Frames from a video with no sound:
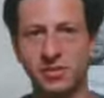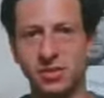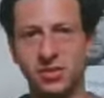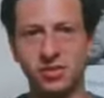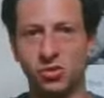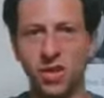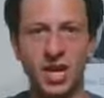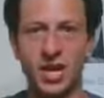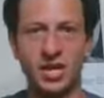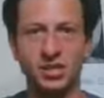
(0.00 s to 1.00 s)

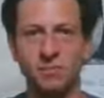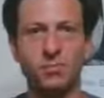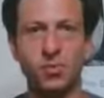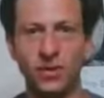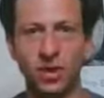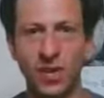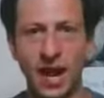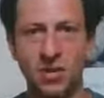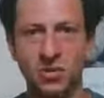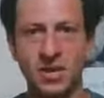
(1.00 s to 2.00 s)
string is moving
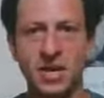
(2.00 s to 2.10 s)
around.